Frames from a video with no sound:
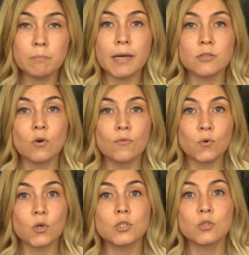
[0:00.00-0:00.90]
but of
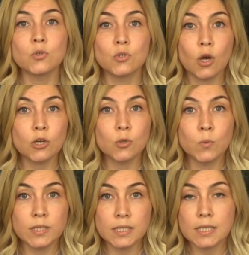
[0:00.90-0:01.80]
course your doctor
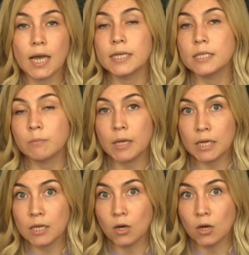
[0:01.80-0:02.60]
will decide depending